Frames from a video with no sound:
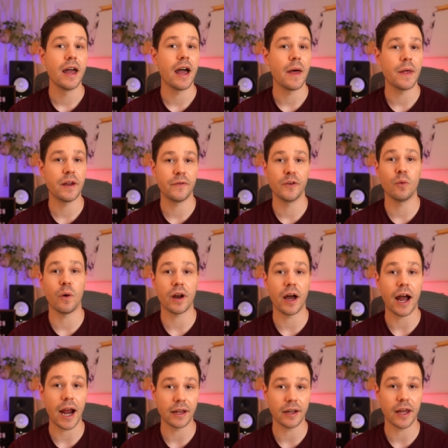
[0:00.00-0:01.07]
and then if you wanna
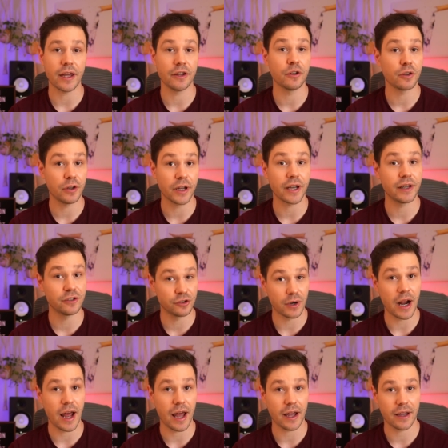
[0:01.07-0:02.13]
highlight, you click and
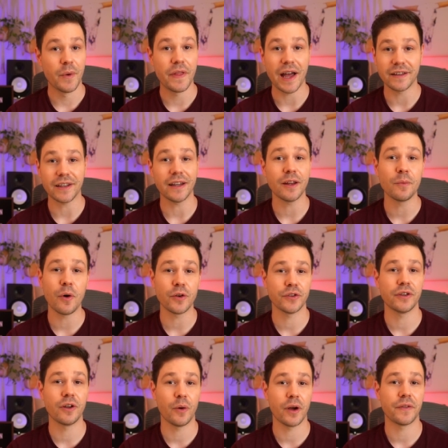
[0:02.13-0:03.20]
drag. But that's not the most
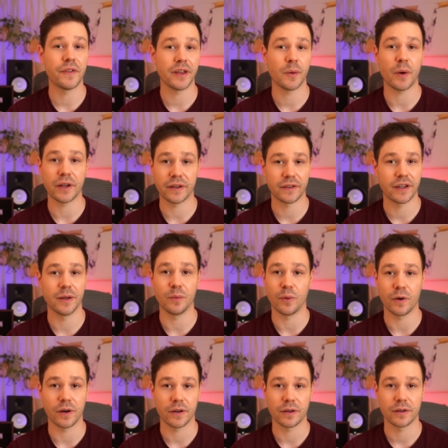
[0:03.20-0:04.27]
annoying thing about this
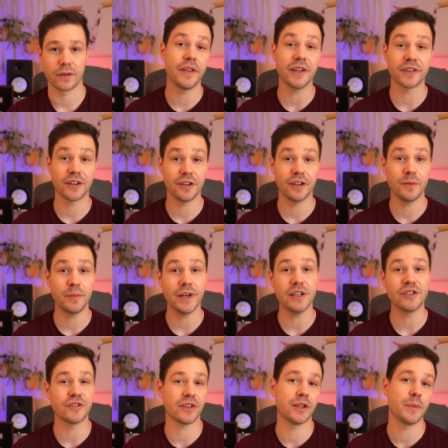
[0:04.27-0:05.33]
keyboard. This could be
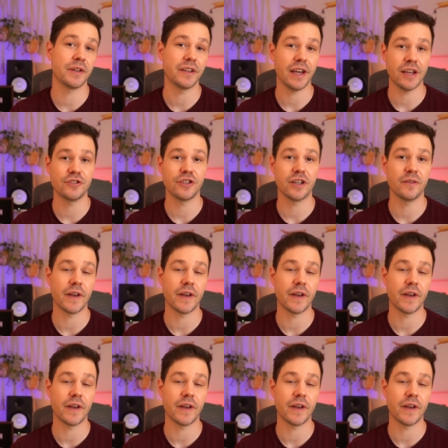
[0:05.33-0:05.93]
just a limitation